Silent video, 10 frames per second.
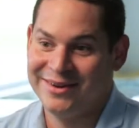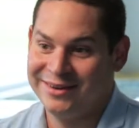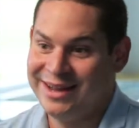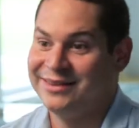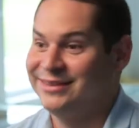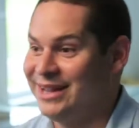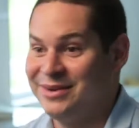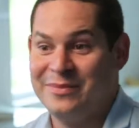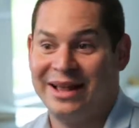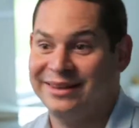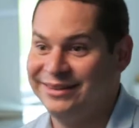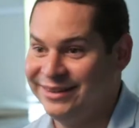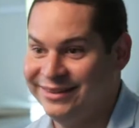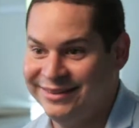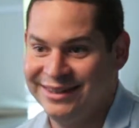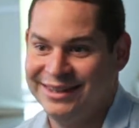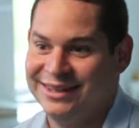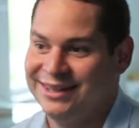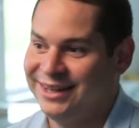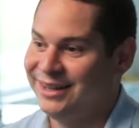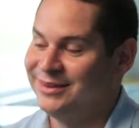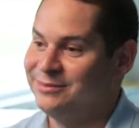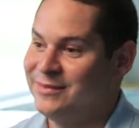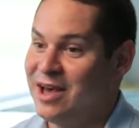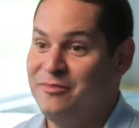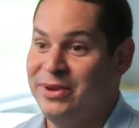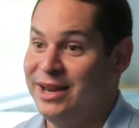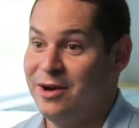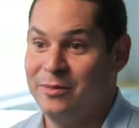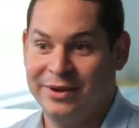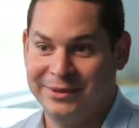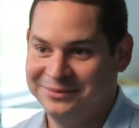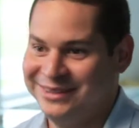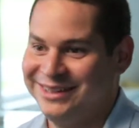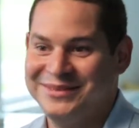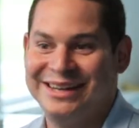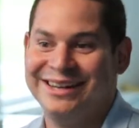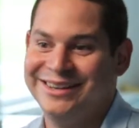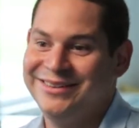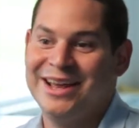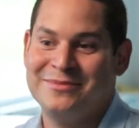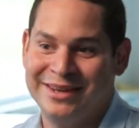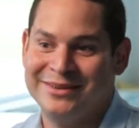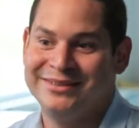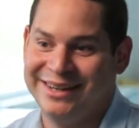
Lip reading: card, outstanding balances, FP&L bill. I mean, you name it, it was